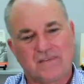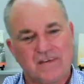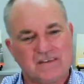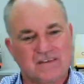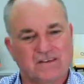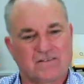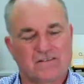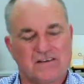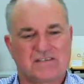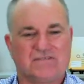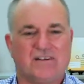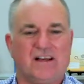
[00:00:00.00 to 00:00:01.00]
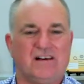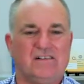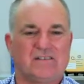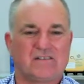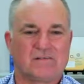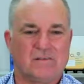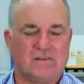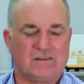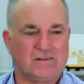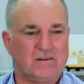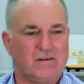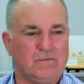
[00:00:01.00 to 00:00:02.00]
these increased flows
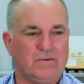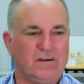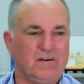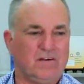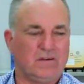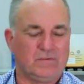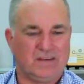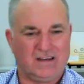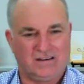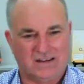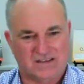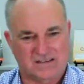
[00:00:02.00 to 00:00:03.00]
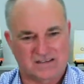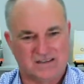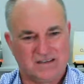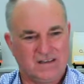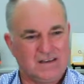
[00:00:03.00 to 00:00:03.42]
in urban areas.